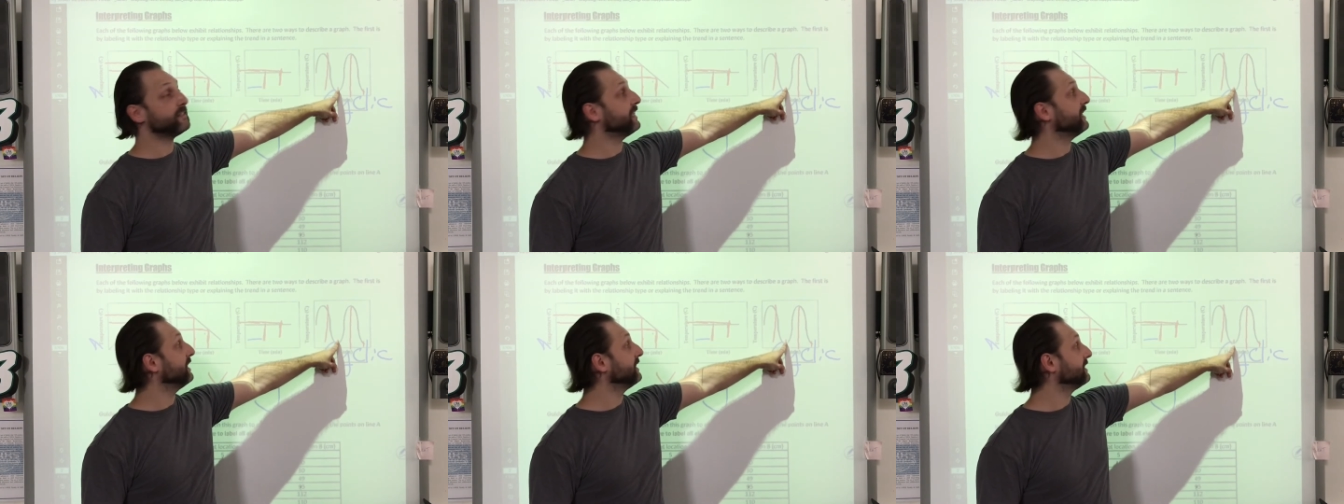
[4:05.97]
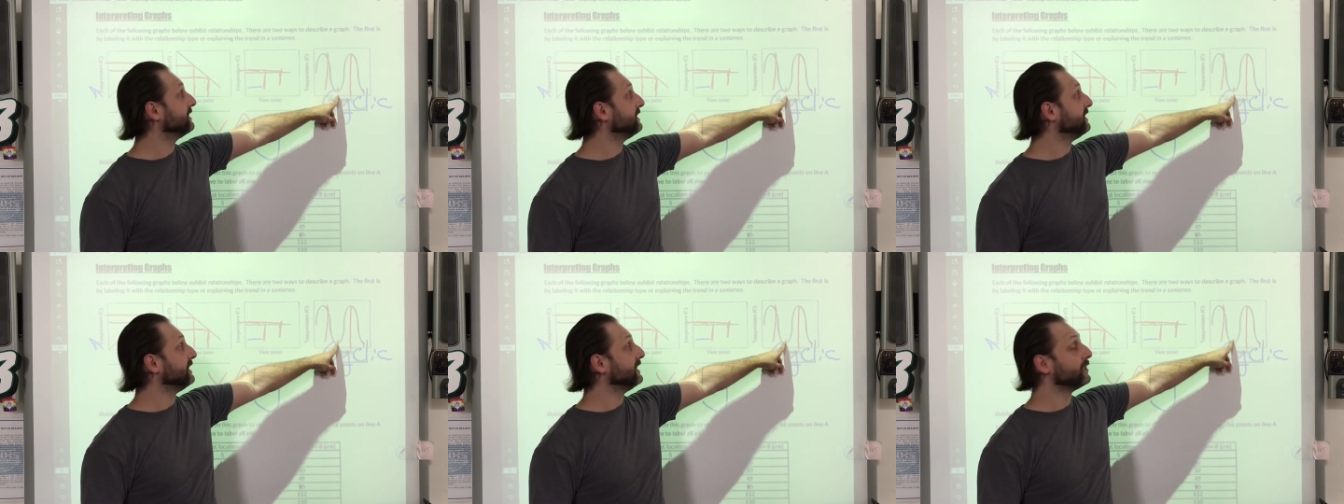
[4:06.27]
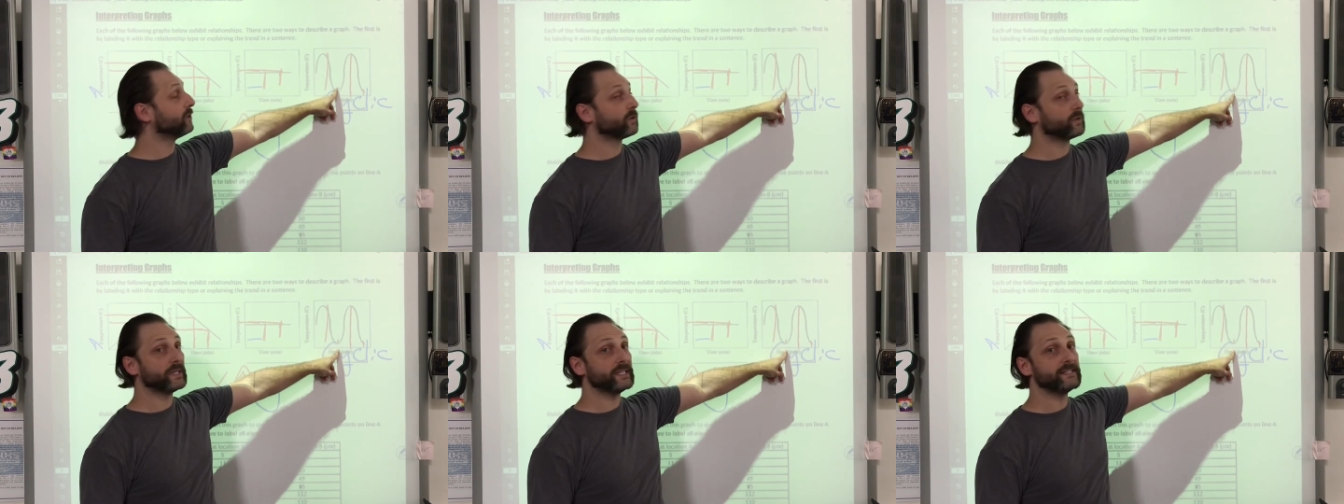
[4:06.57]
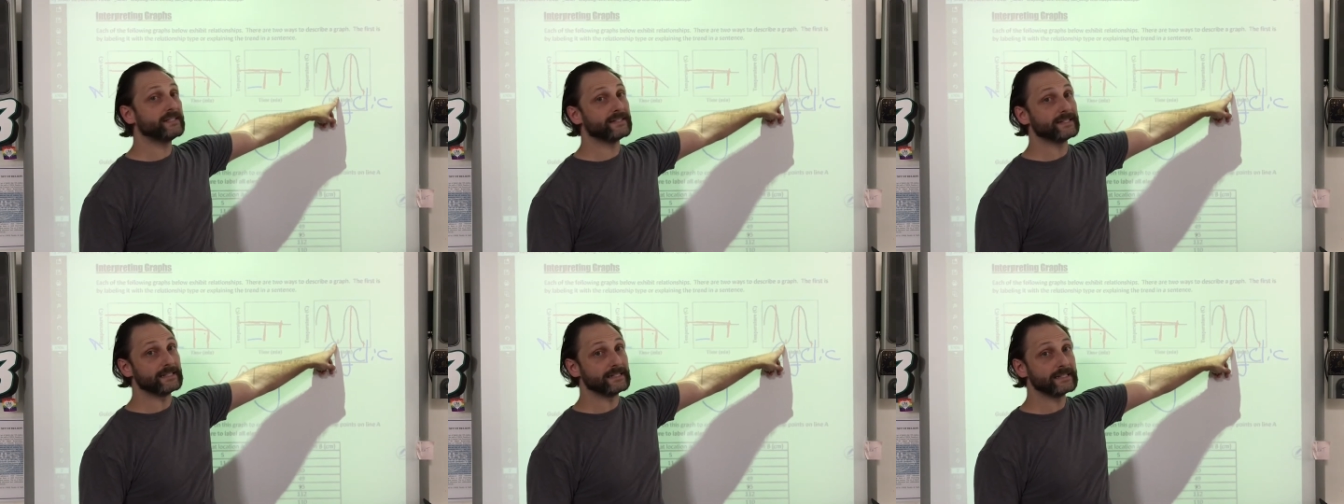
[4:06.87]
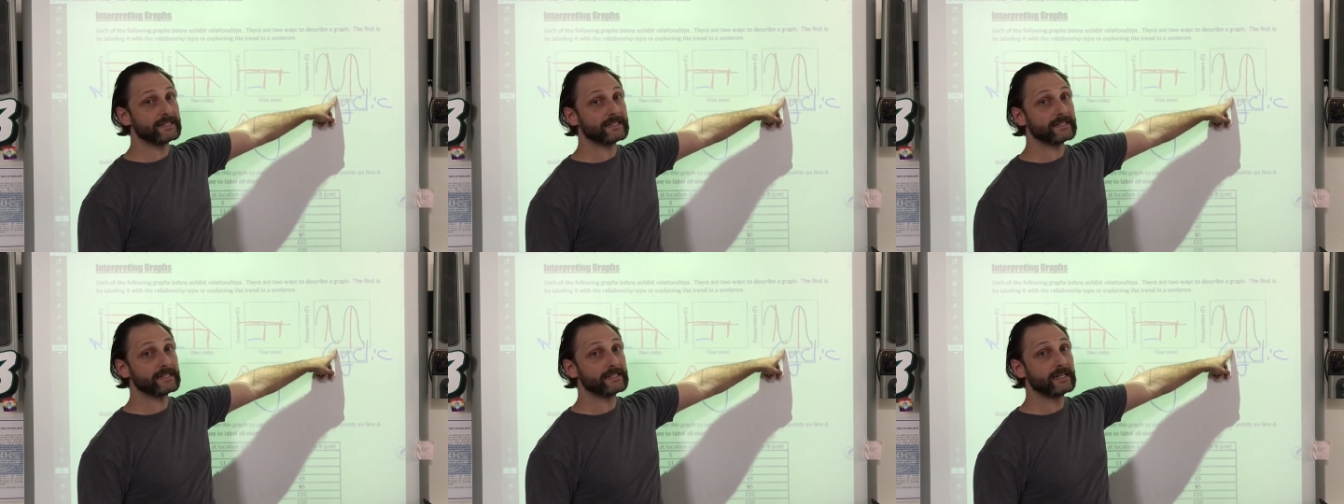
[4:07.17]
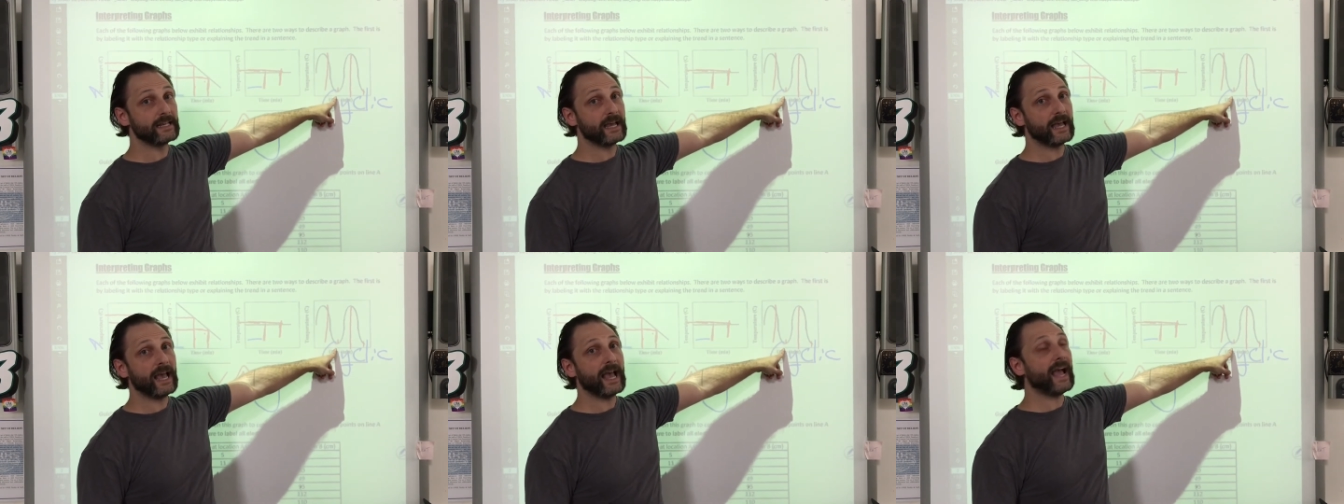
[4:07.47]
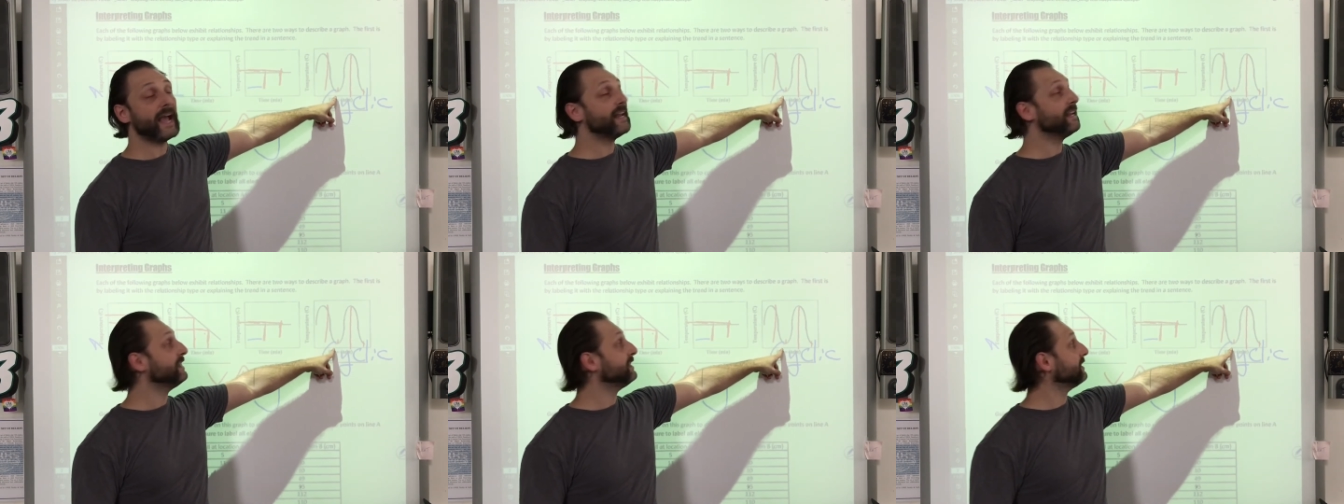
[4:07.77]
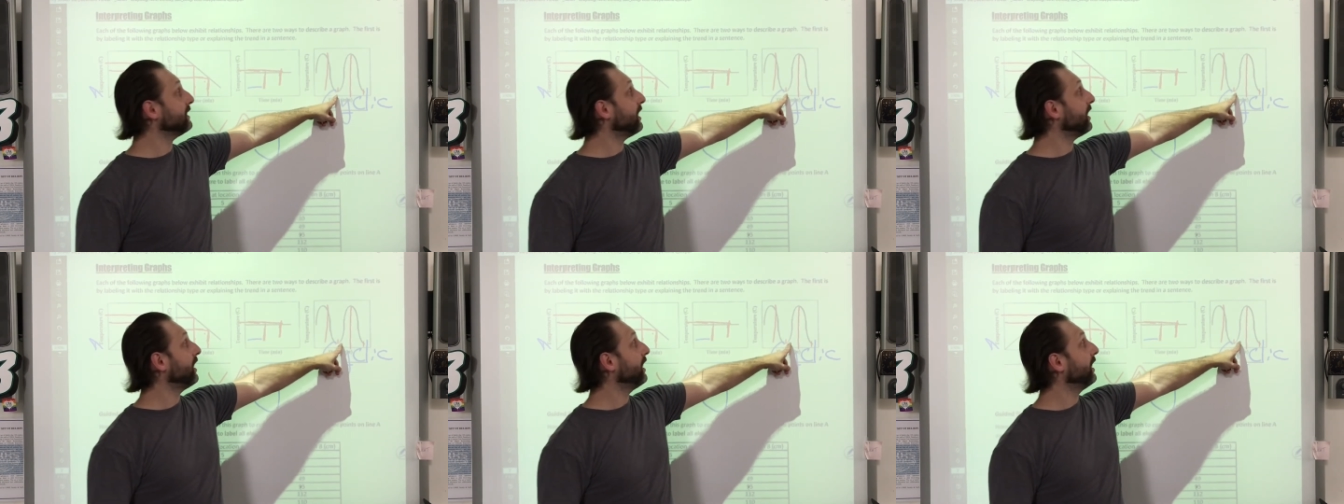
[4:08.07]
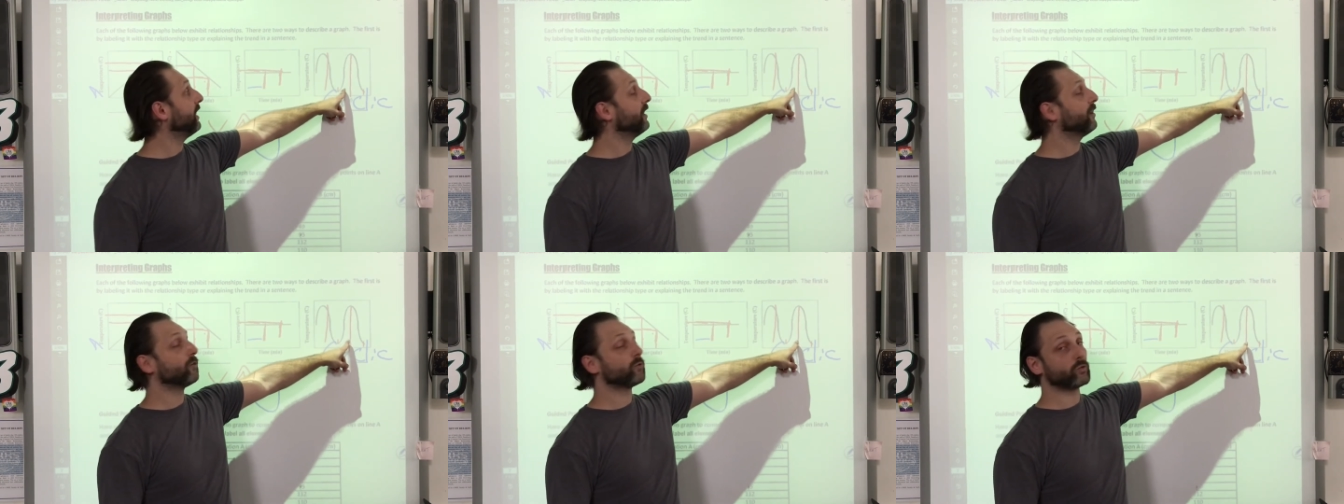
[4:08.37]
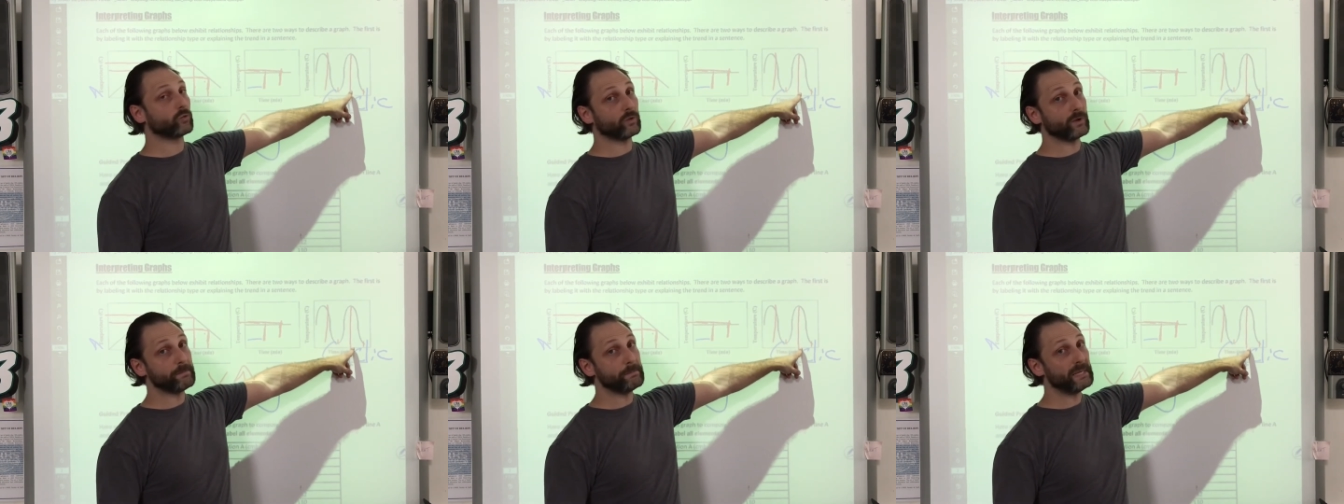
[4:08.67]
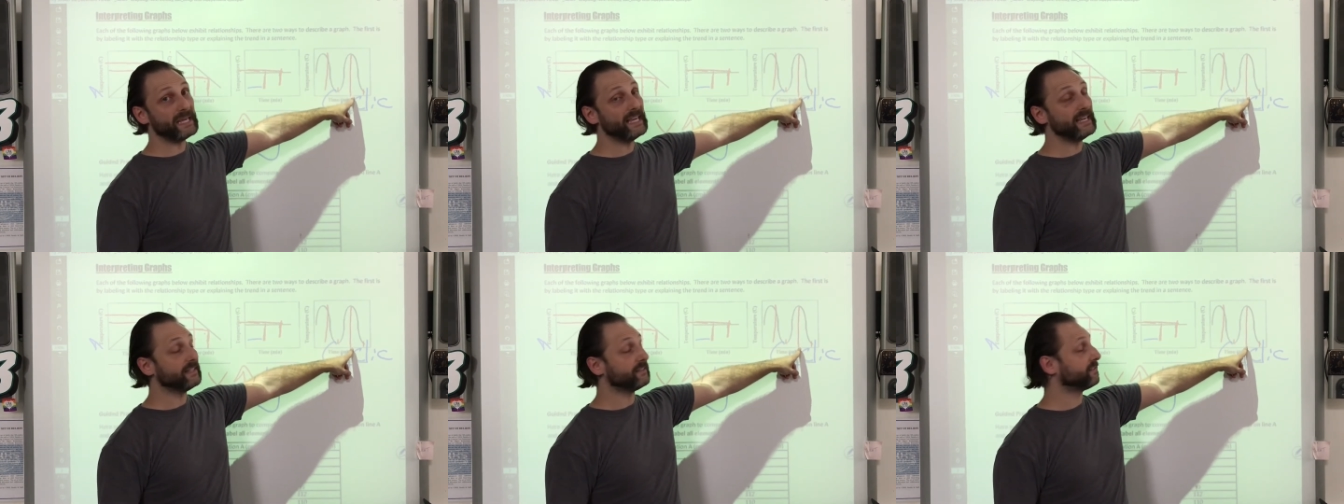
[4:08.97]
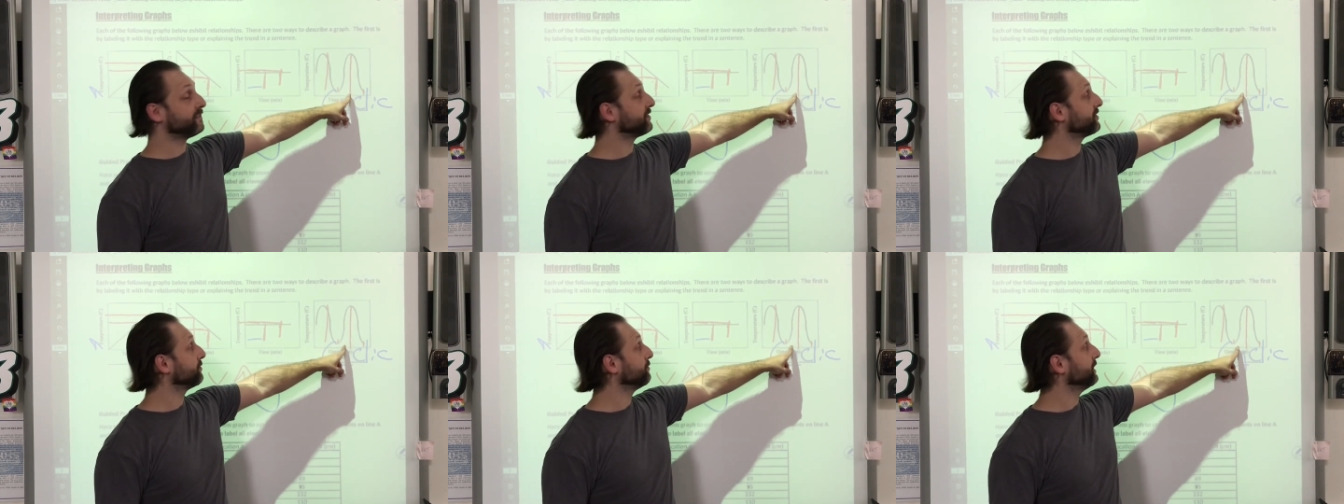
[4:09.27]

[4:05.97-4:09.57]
it decreases and repeats.